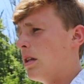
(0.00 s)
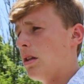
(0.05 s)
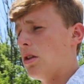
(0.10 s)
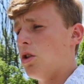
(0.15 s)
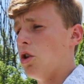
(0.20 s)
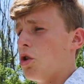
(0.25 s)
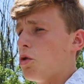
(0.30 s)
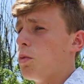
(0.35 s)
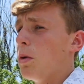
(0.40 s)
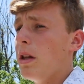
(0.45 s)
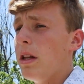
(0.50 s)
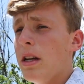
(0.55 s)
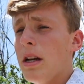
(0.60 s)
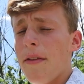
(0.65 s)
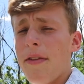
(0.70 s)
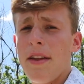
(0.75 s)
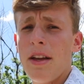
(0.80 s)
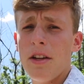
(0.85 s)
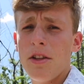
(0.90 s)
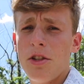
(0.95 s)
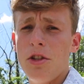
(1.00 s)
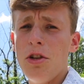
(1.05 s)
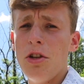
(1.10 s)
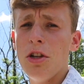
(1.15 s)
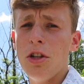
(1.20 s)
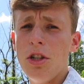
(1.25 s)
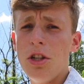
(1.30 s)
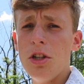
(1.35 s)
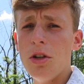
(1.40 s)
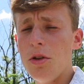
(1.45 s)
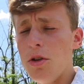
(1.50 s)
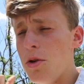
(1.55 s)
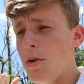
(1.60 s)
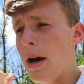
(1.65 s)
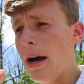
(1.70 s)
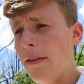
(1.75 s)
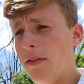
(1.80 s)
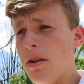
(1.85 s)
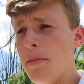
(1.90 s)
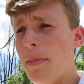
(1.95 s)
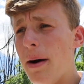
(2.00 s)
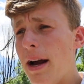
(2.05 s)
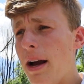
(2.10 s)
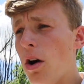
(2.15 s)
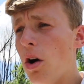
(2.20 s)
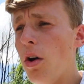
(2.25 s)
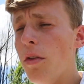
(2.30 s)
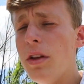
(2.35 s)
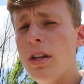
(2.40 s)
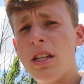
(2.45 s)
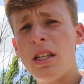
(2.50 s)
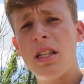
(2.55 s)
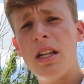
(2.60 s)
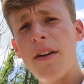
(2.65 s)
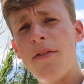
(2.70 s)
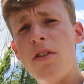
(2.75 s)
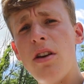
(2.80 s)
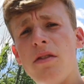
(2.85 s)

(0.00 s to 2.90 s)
there's really nothing else you can do. You have to buy all this stuff.